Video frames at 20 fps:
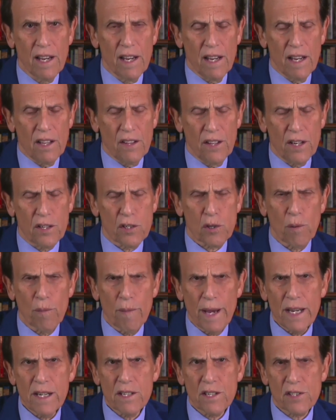the
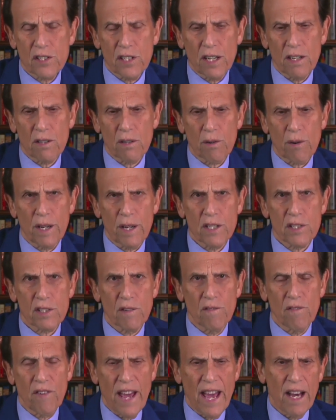tremendous increase
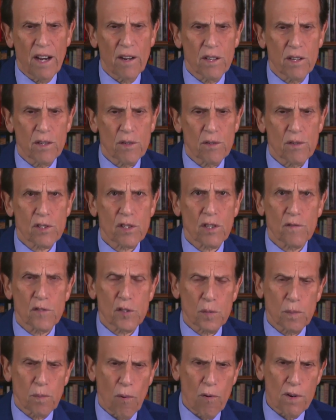in values of
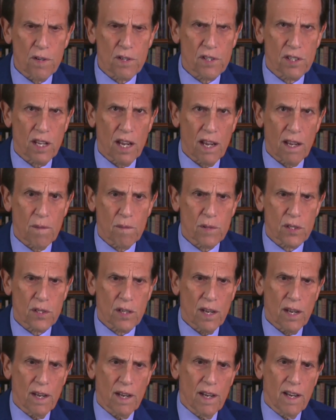sports teams
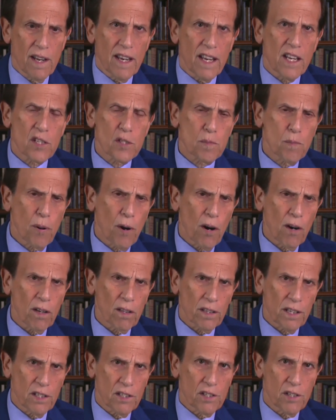is
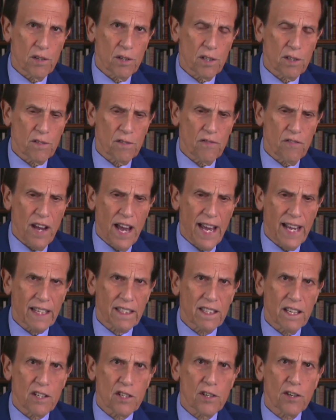partly due to the fact
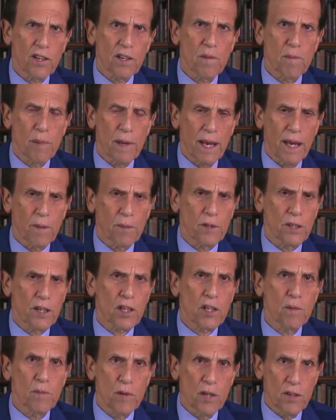that you're going to be able to
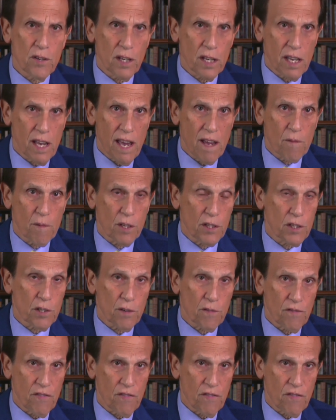communicate with your
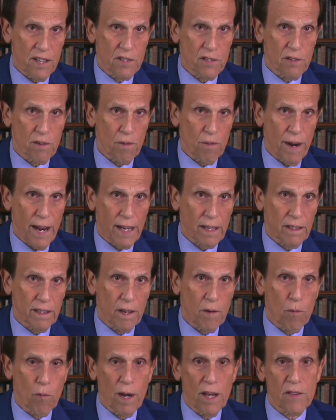fans directly,
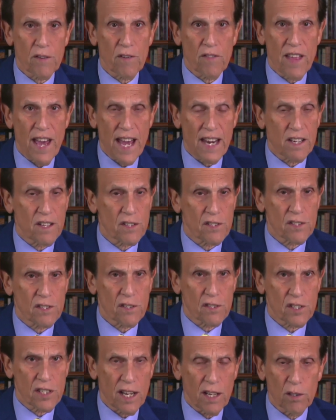whether that is to
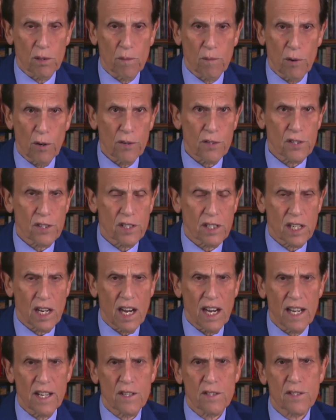sell a
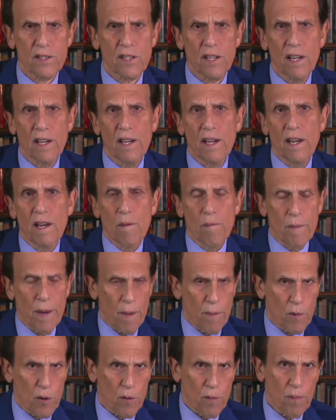merchandise,
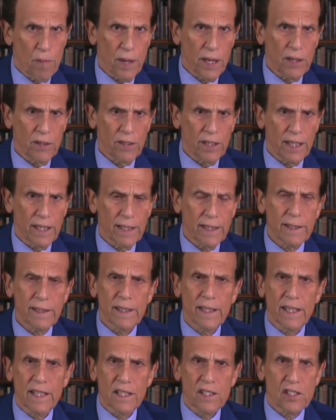memorabilia,
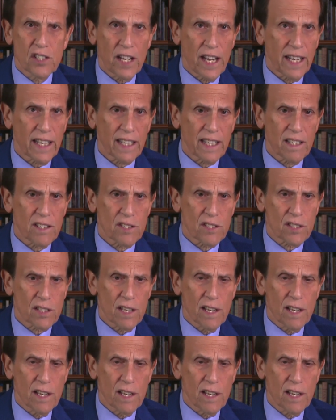tickets,